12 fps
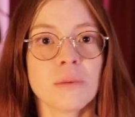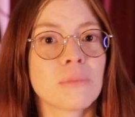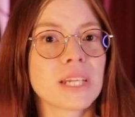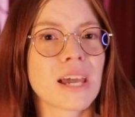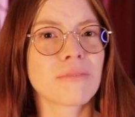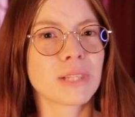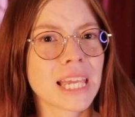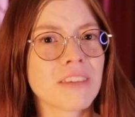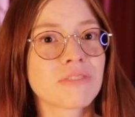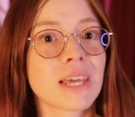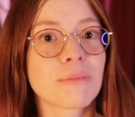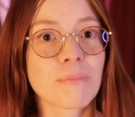but I
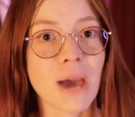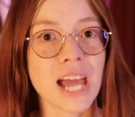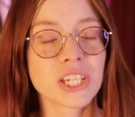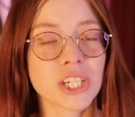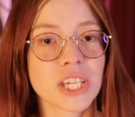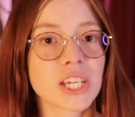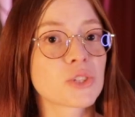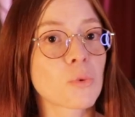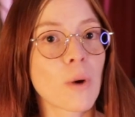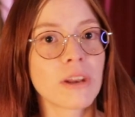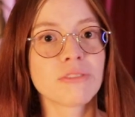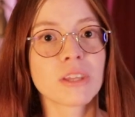believe that magic is
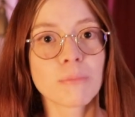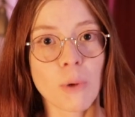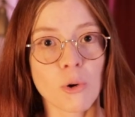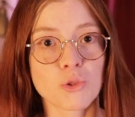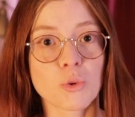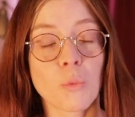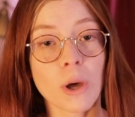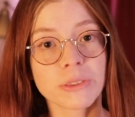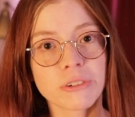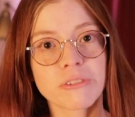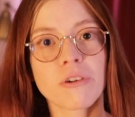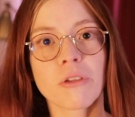one of the most
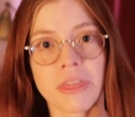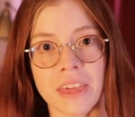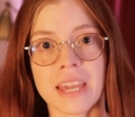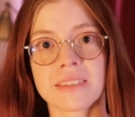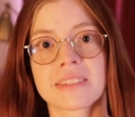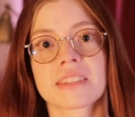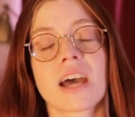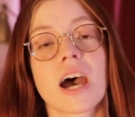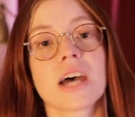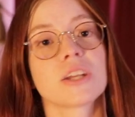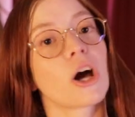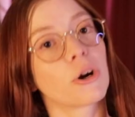wonderful things
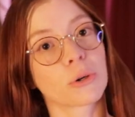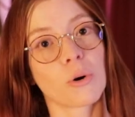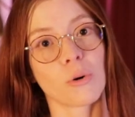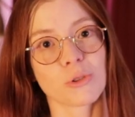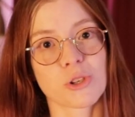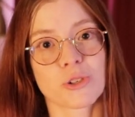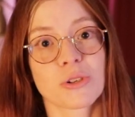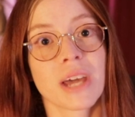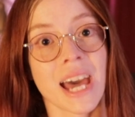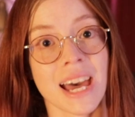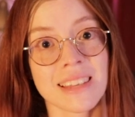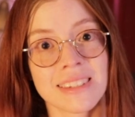that our culture
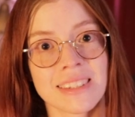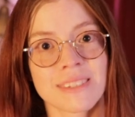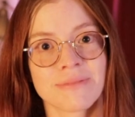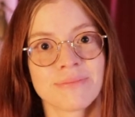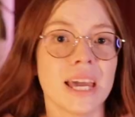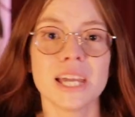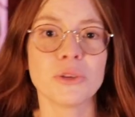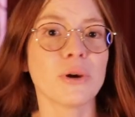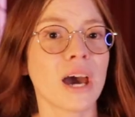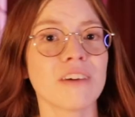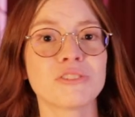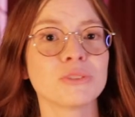has. And you
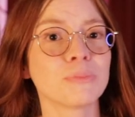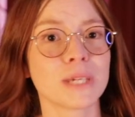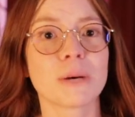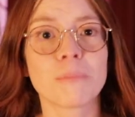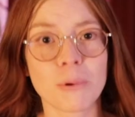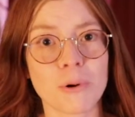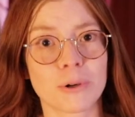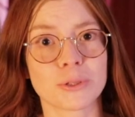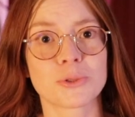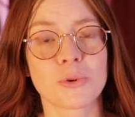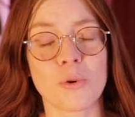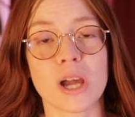have to be a bore
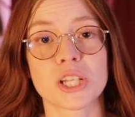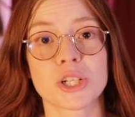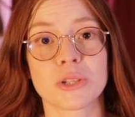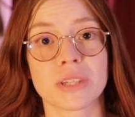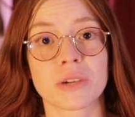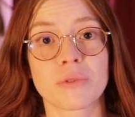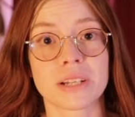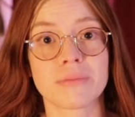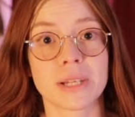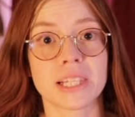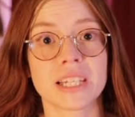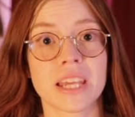to question the
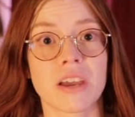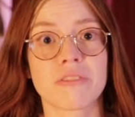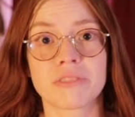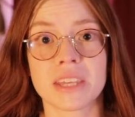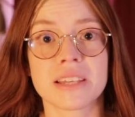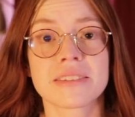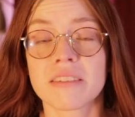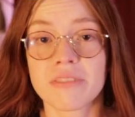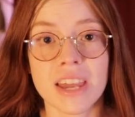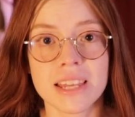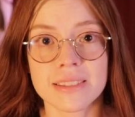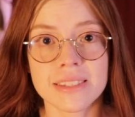credibility of these
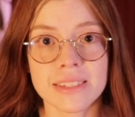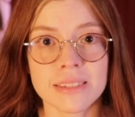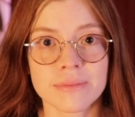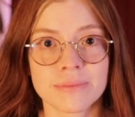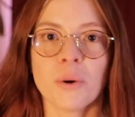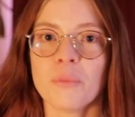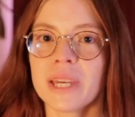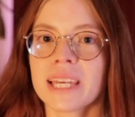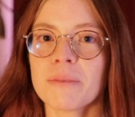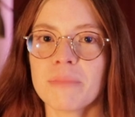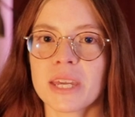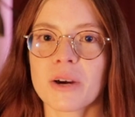events. We
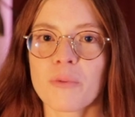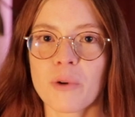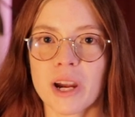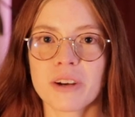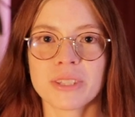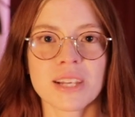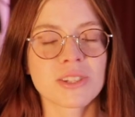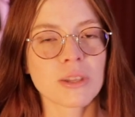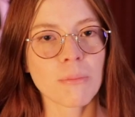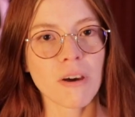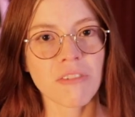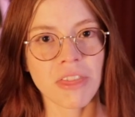can be aware that
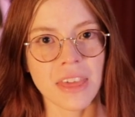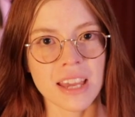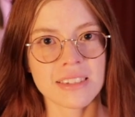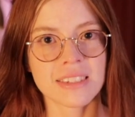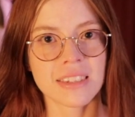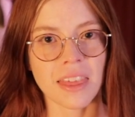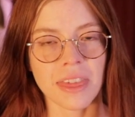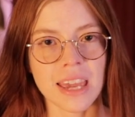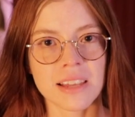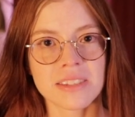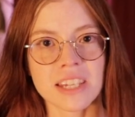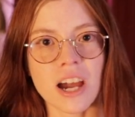some of these
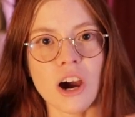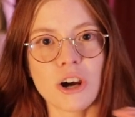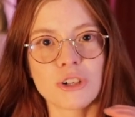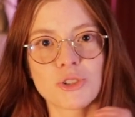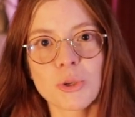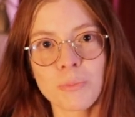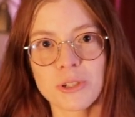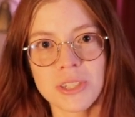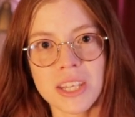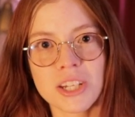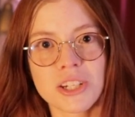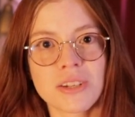things are
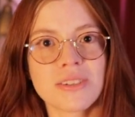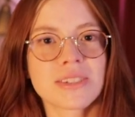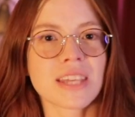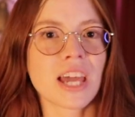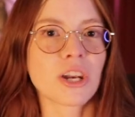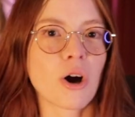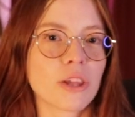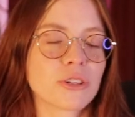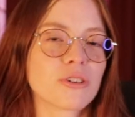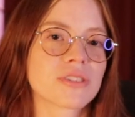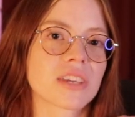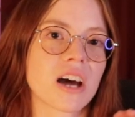superstitions and
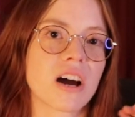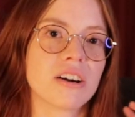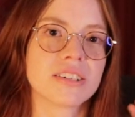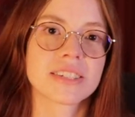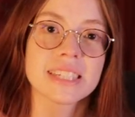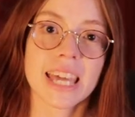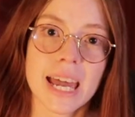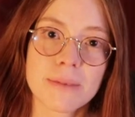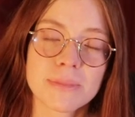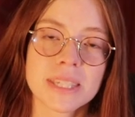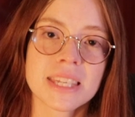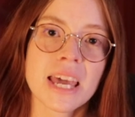others are
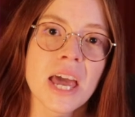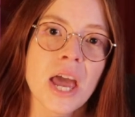scams,